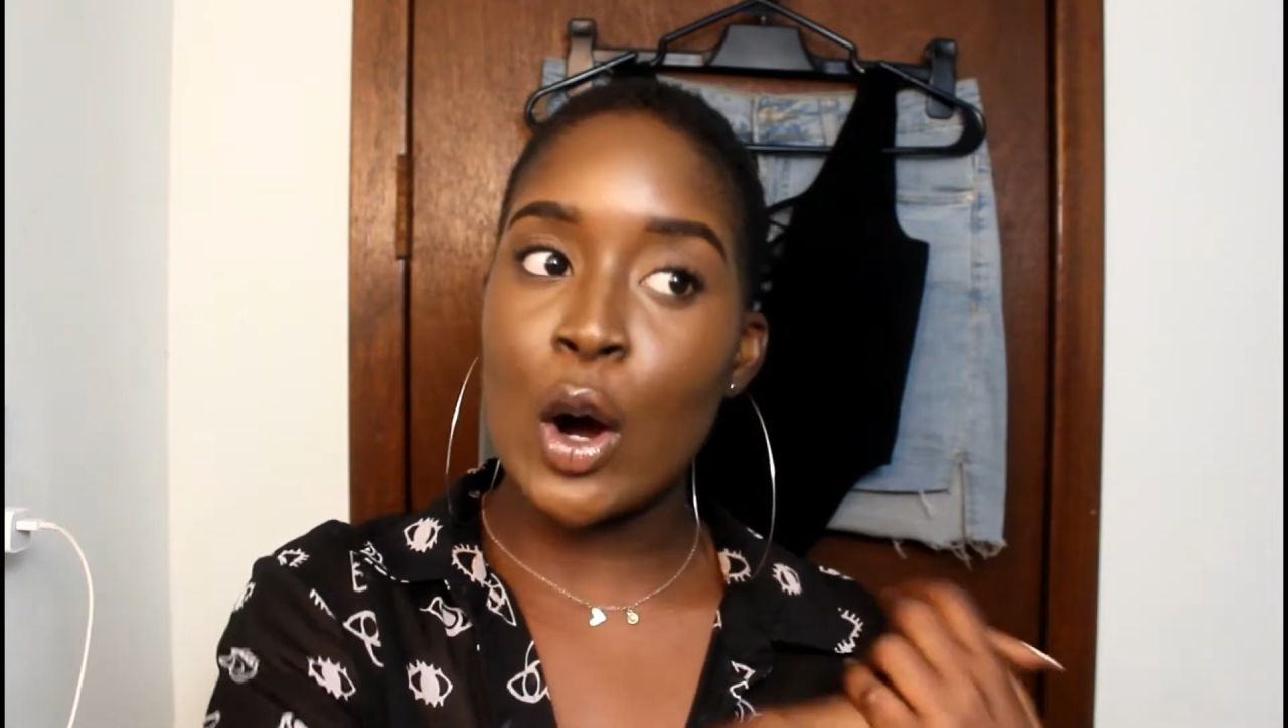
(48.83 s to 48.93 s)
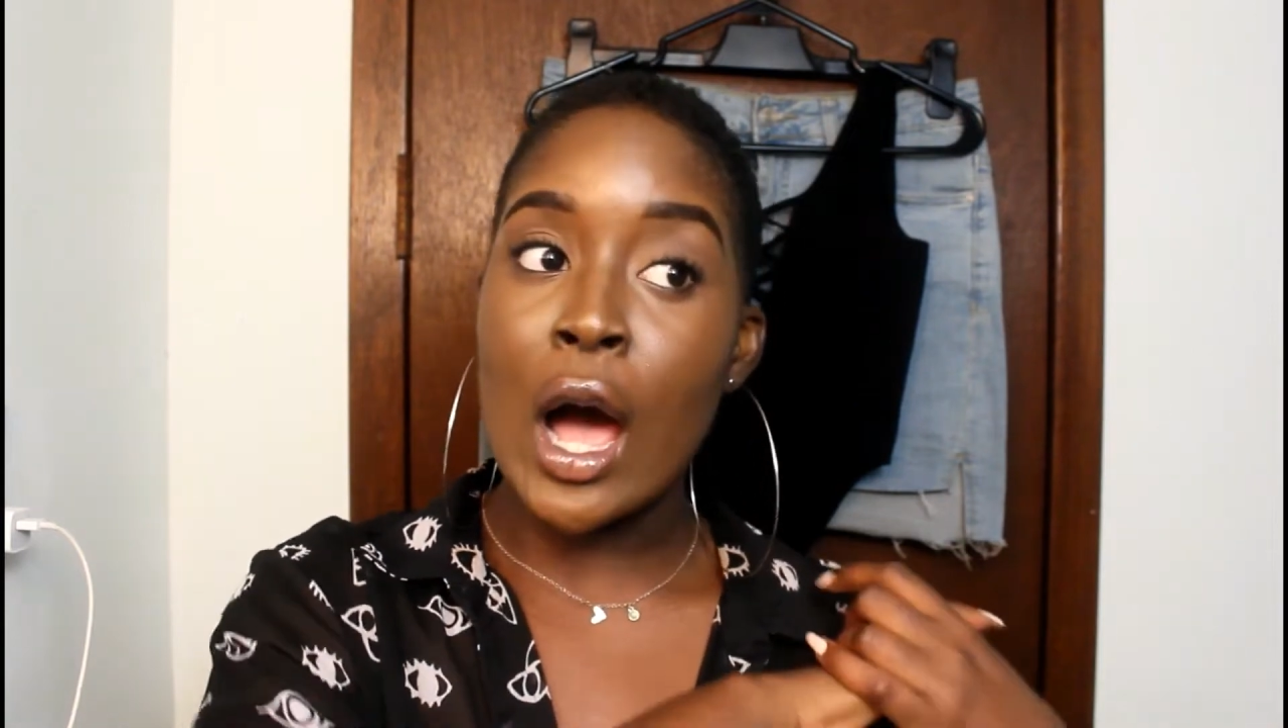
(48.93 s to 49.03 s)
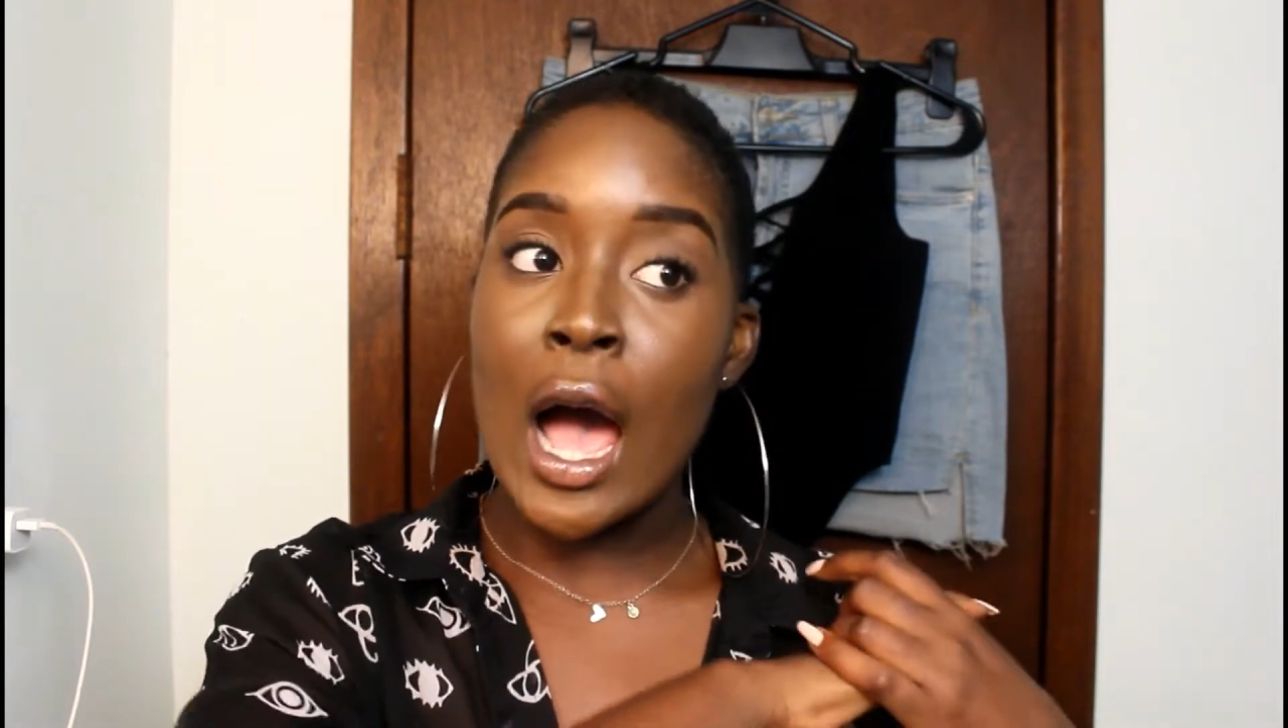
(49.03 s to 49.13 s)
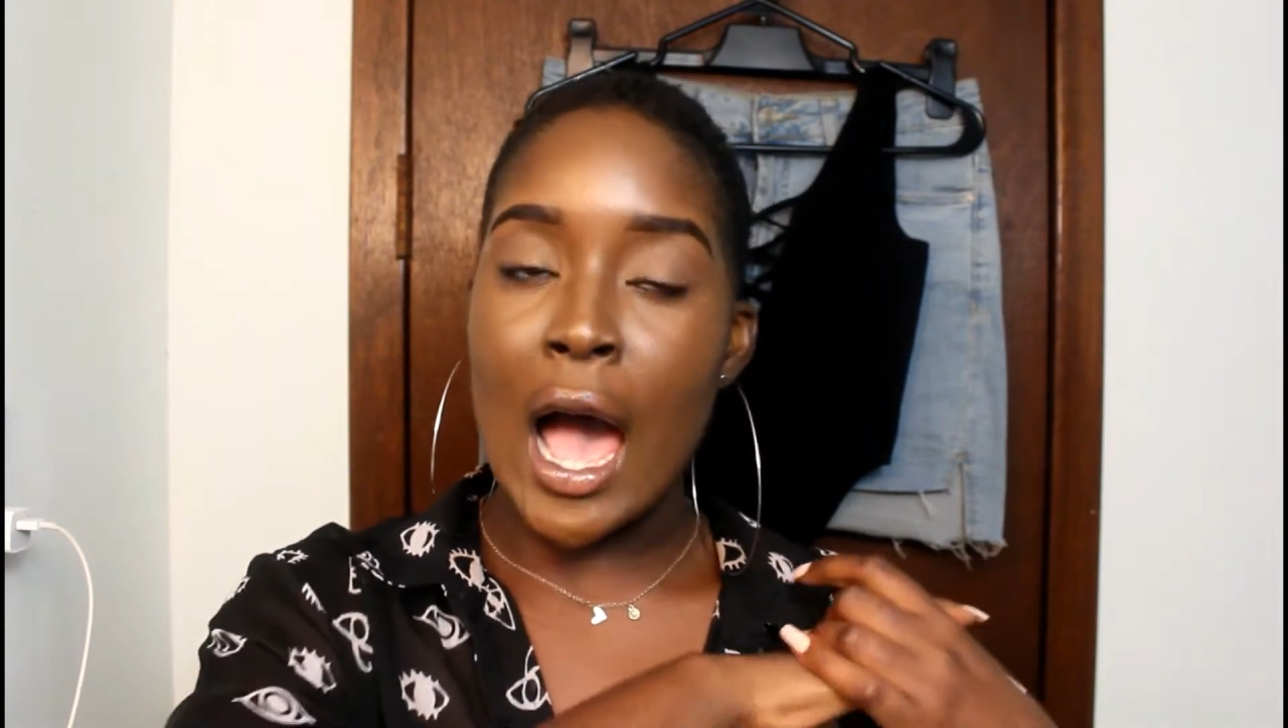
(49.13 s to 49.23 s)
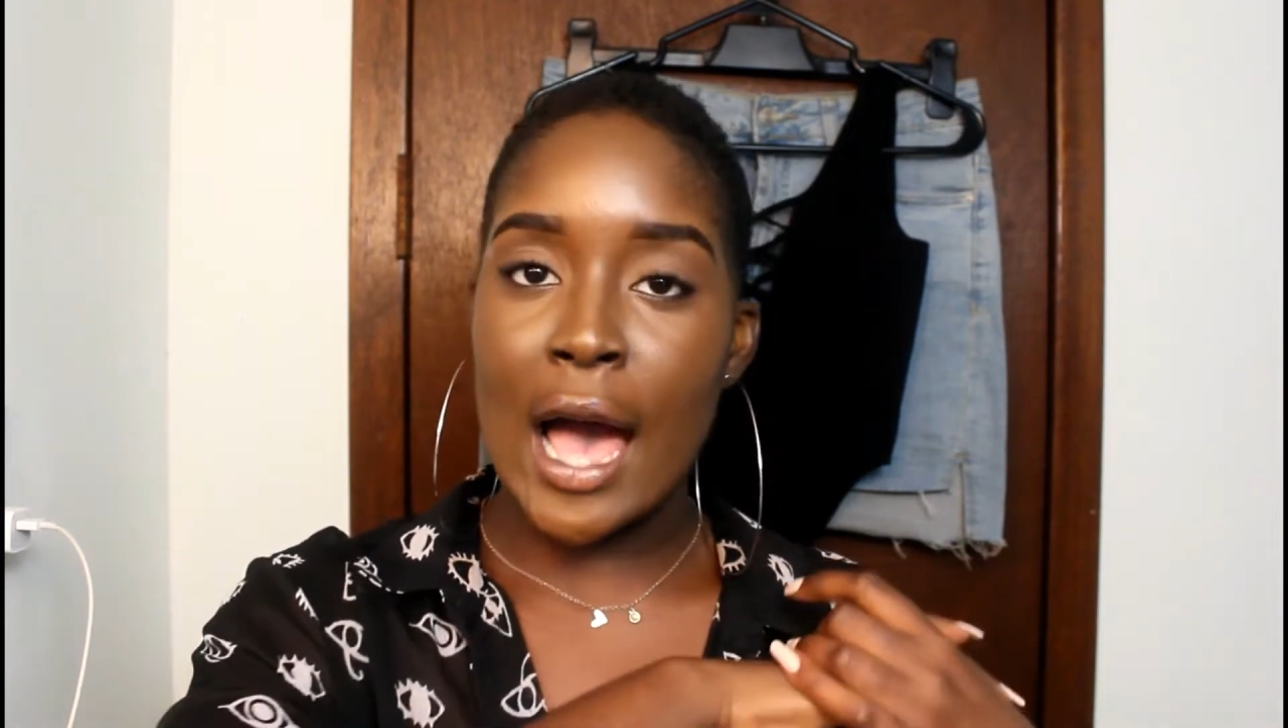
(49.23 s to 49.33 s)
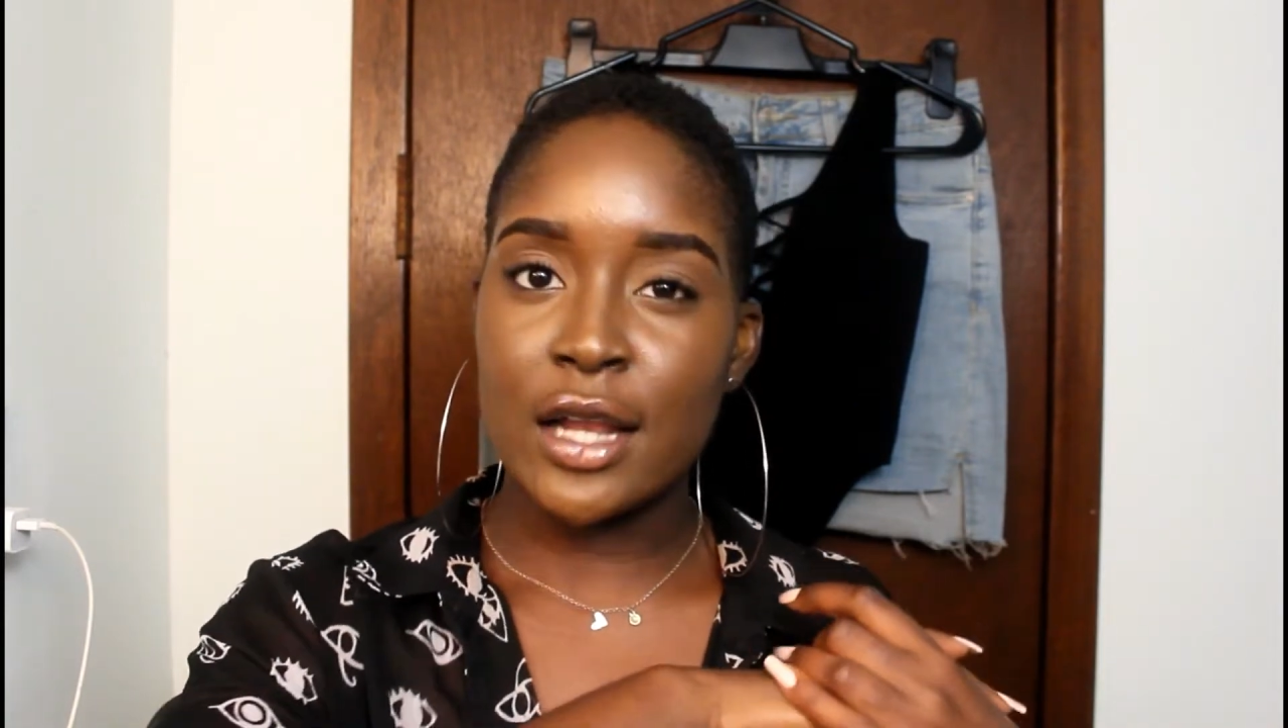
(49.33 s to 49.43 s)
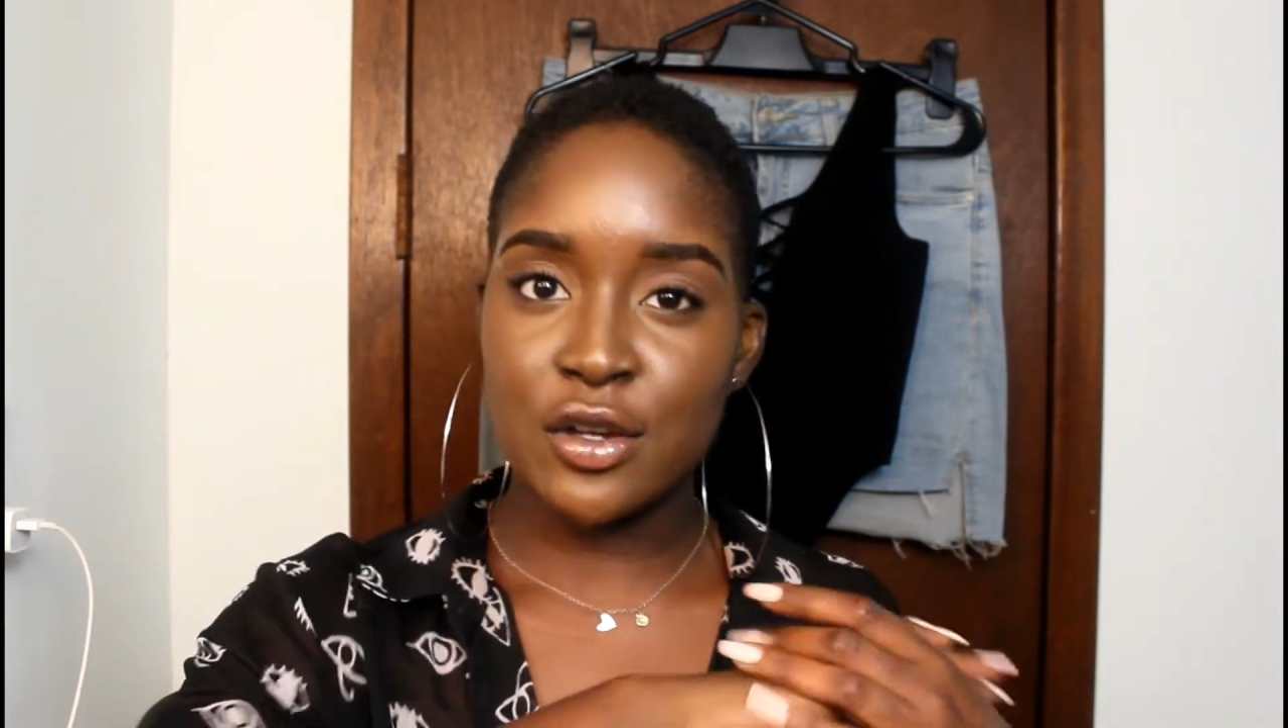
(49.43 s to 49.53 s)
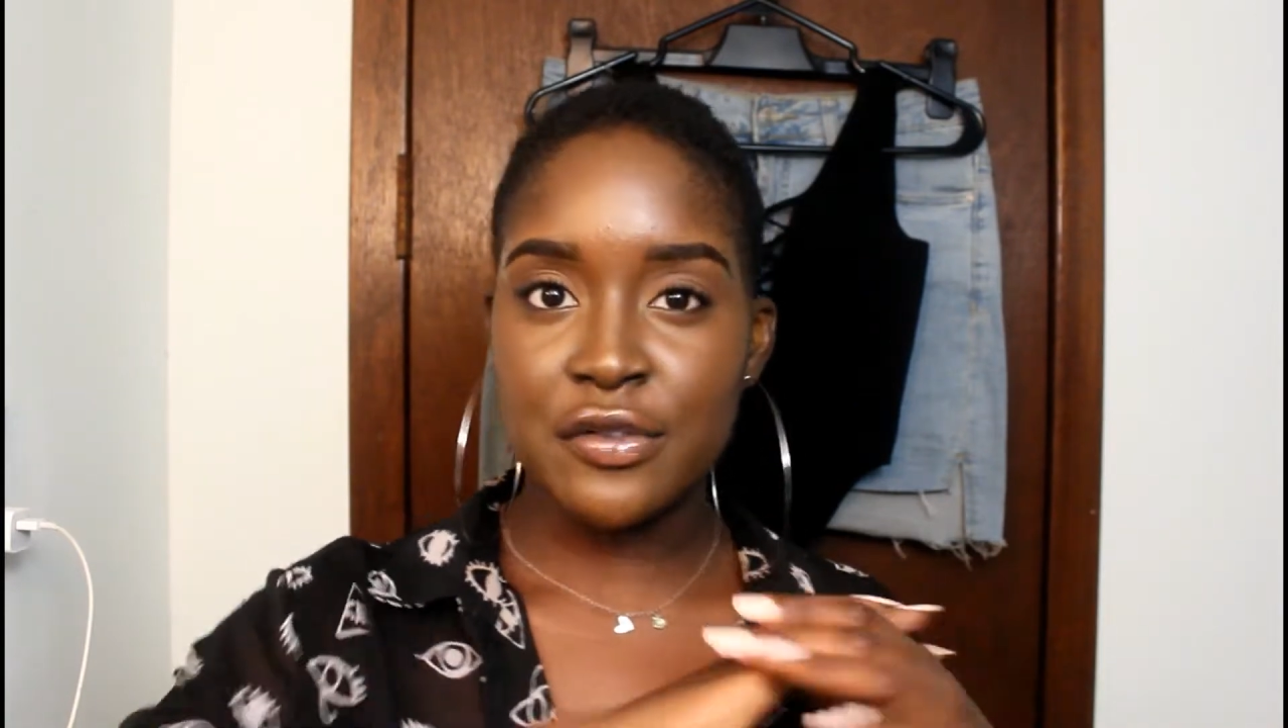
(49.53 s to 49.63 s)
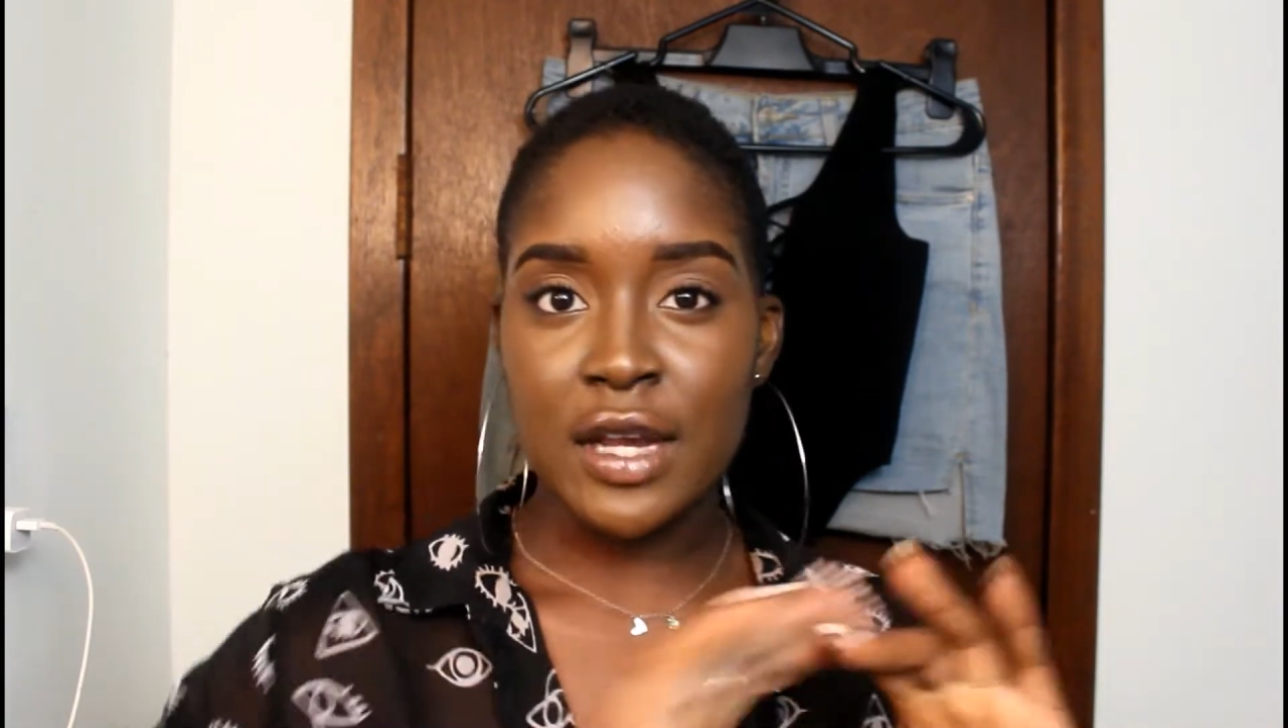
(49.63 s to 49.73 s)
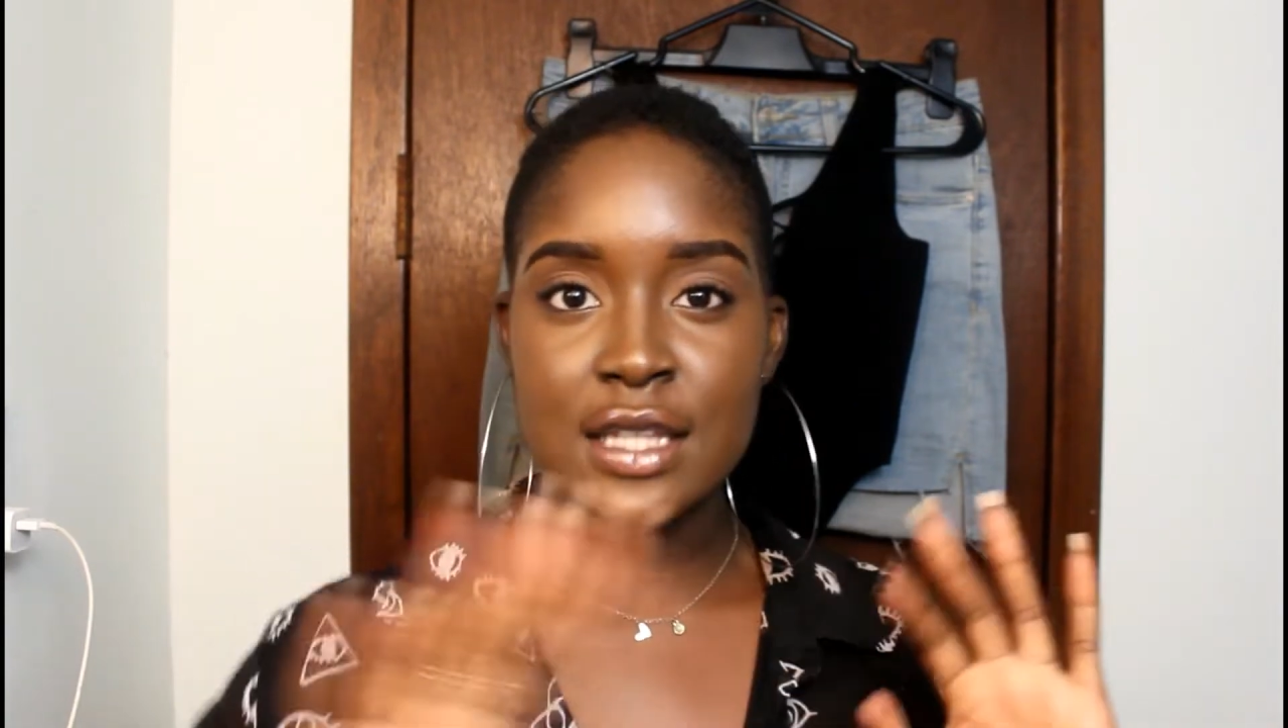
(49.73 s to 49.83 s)
and
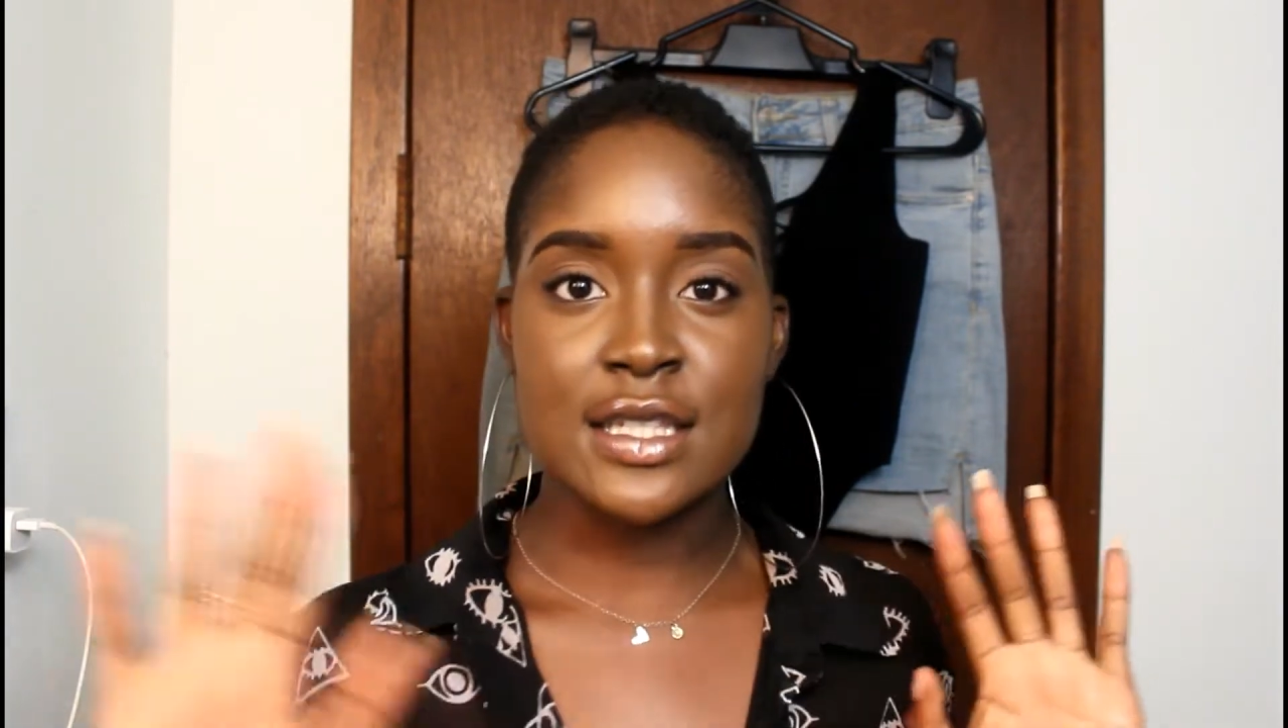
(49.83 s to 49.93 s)
don't forget